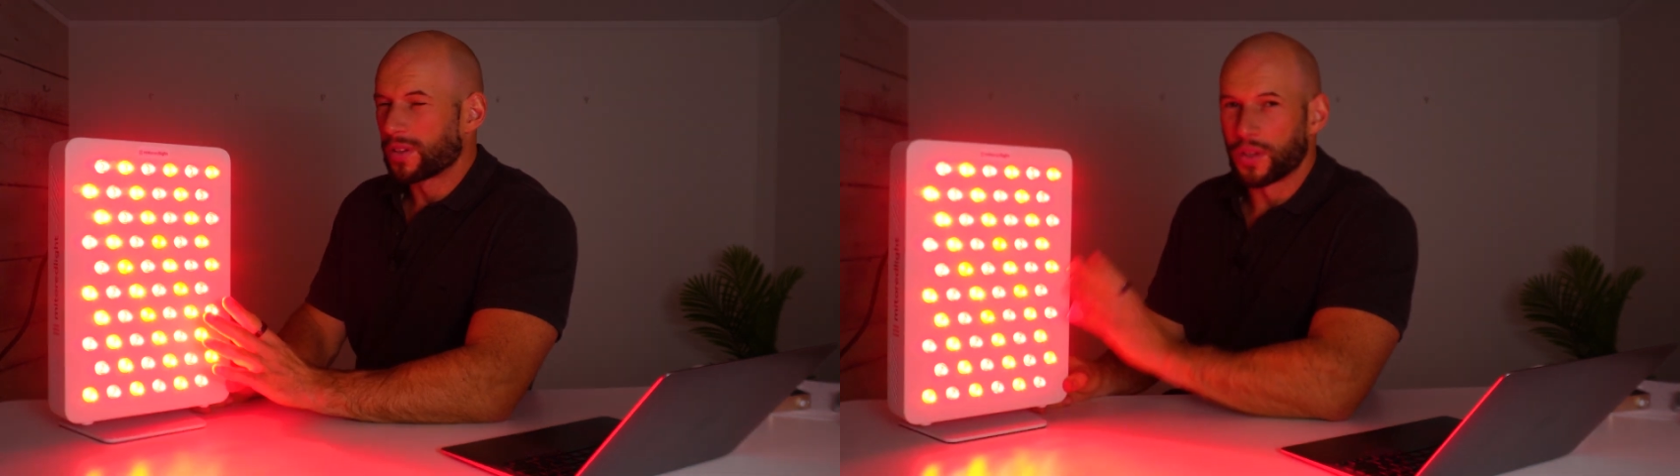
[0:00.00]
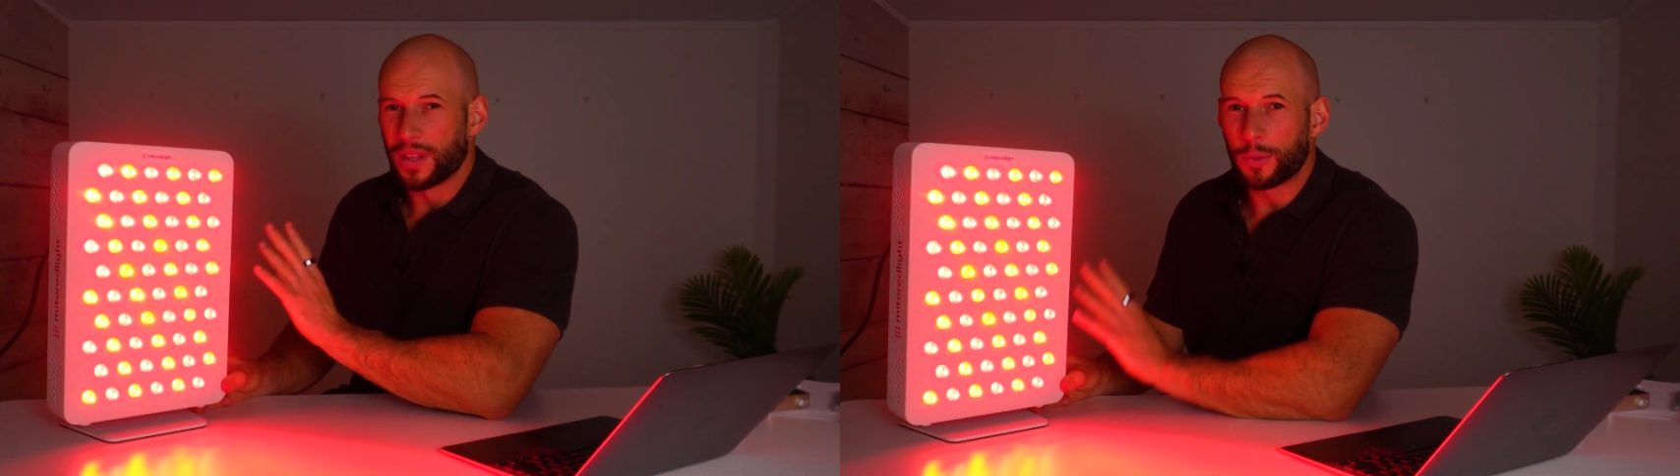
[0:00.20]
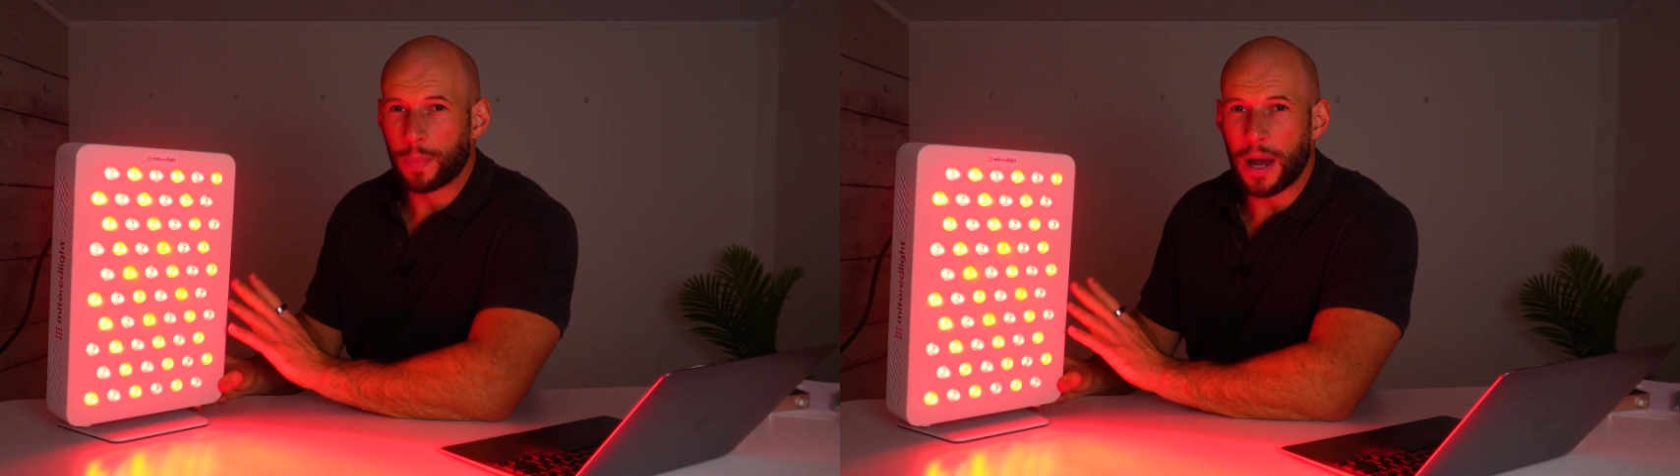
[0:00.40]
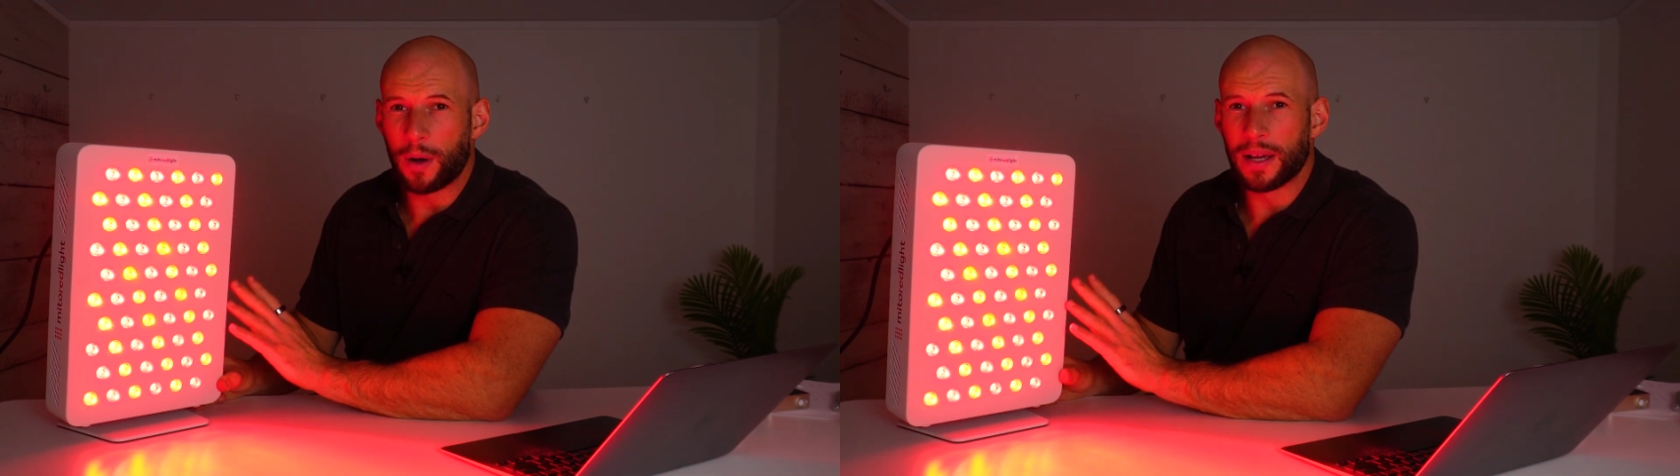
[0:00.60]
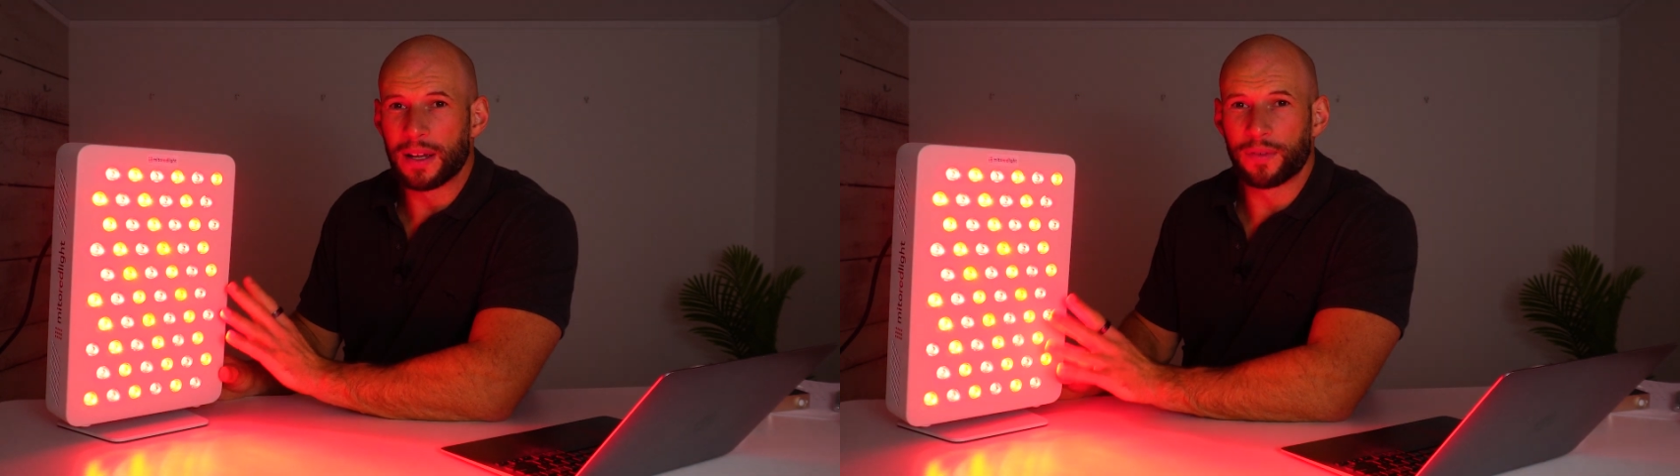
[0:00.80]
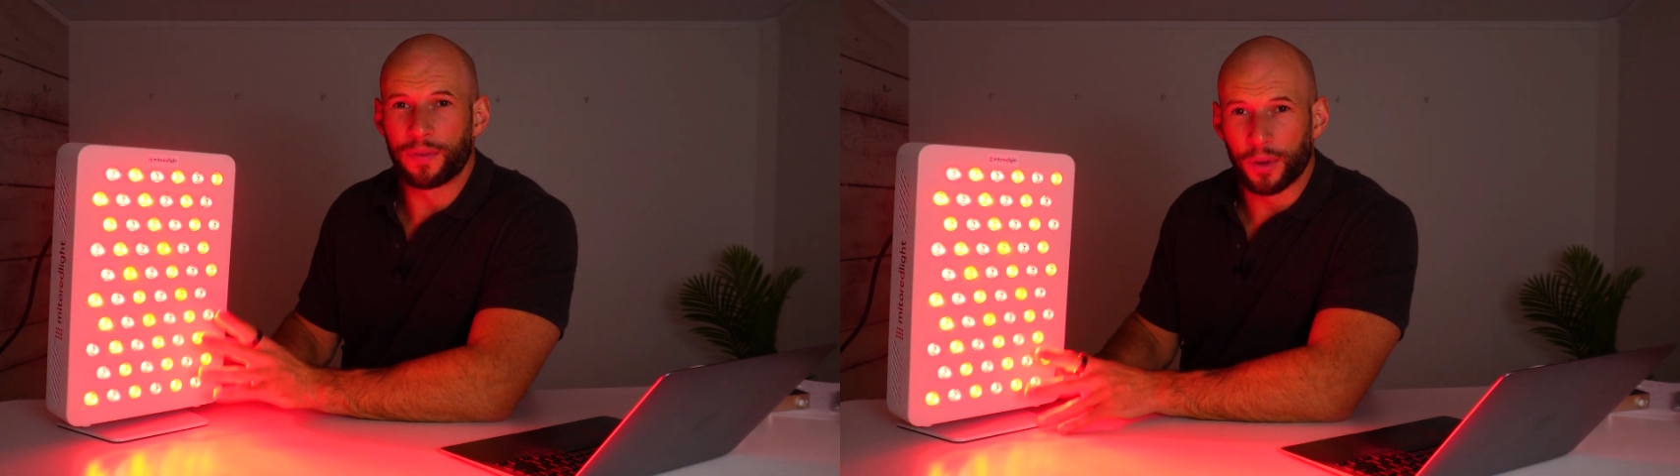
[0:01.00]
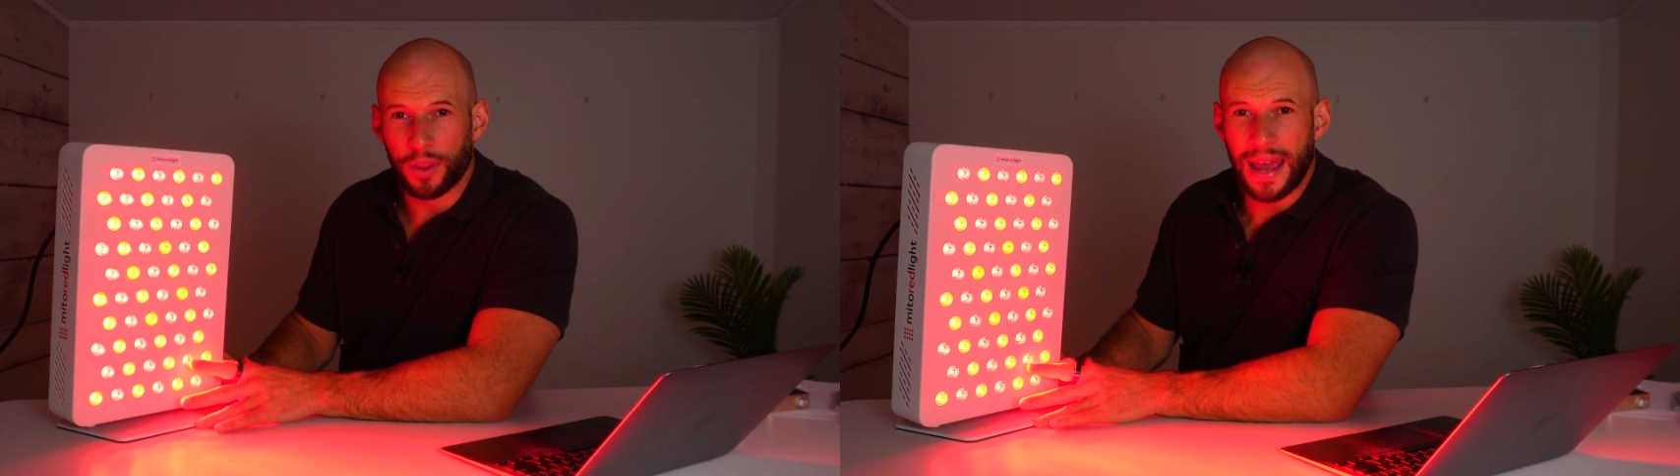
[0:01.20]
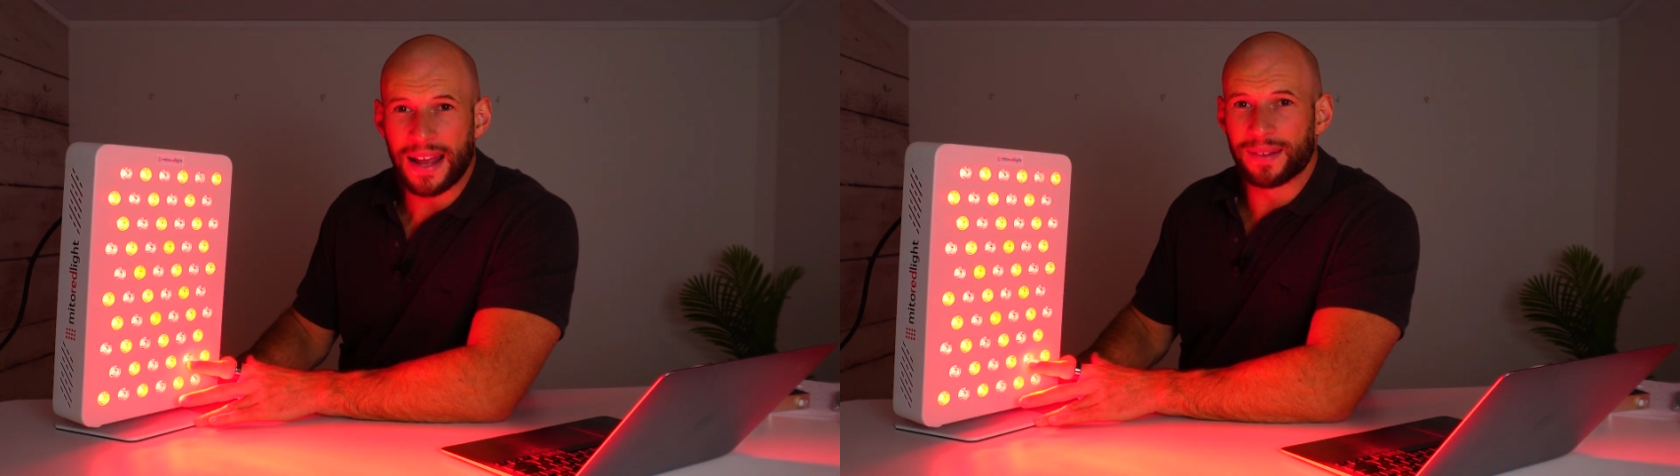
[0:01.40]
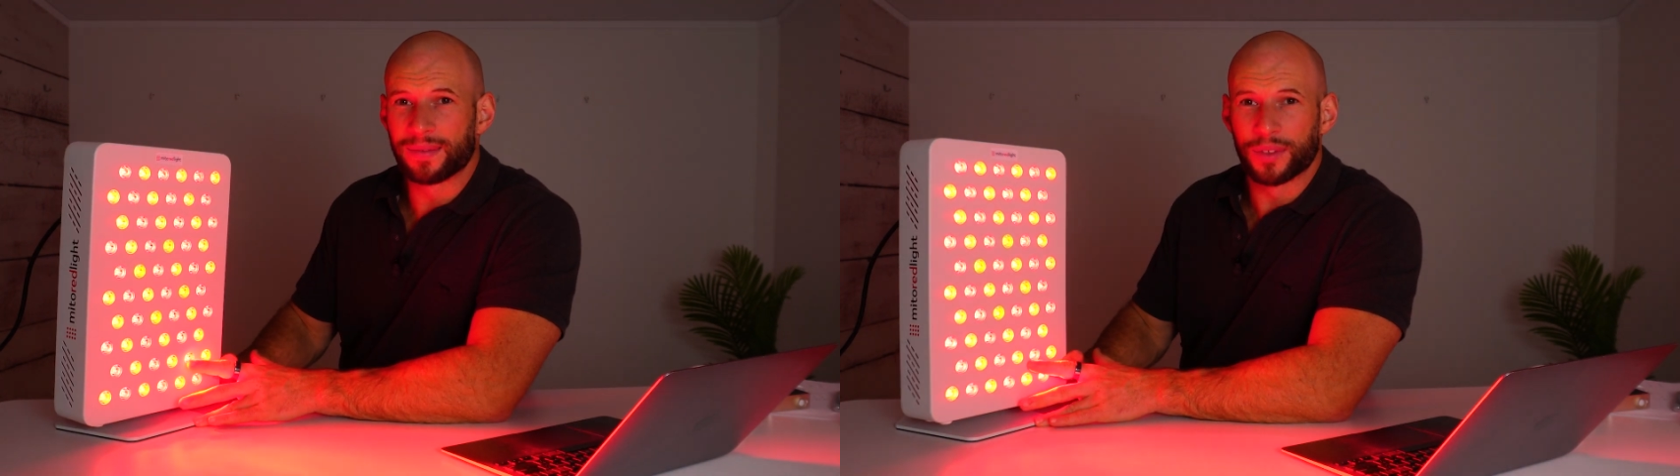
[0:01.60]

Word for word: So this power for that